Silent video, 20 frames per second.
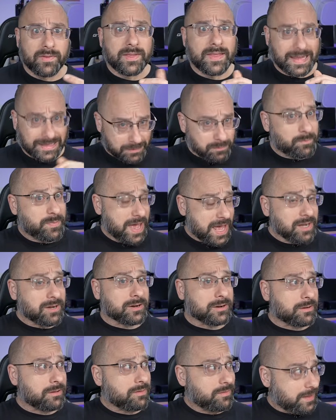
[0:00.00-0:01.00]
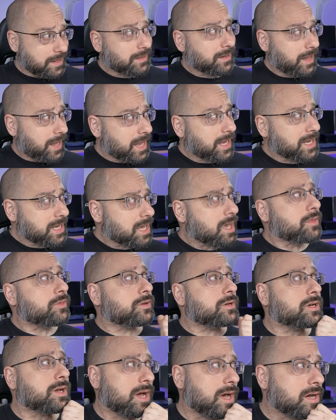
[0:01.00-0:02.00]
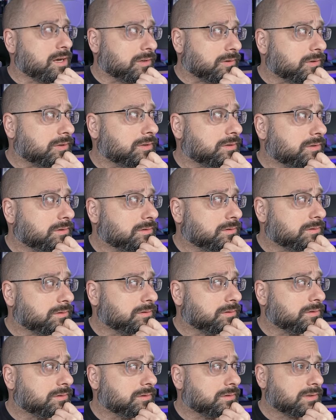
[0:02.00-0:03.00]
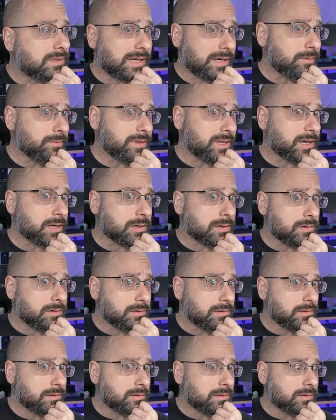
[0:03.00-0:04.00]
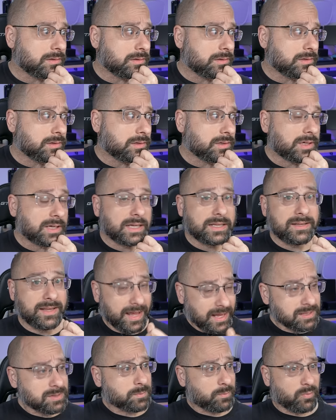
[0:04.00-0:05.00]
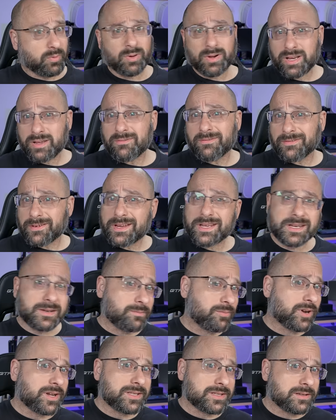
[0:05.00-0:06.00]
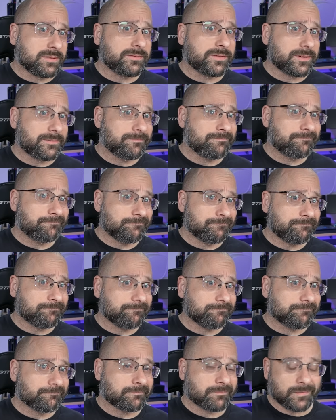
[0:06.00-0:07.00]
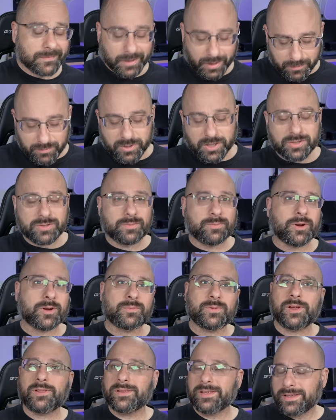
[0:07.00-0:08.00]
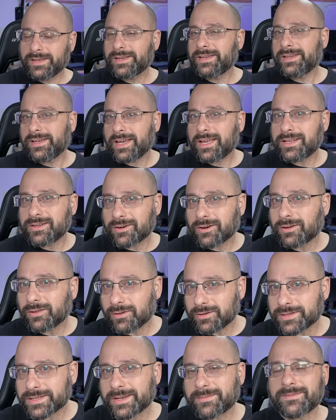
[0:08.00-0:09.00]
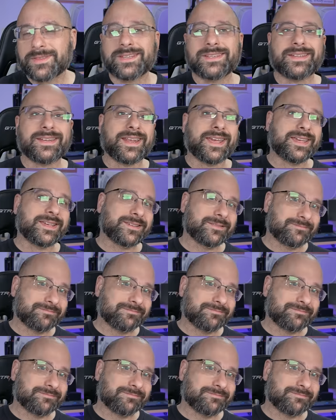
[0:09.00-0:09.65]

That's better than any other goggle out there. And that's pretty freaking impressive. I'm Joshua Bardwell, and you're going to learn something today.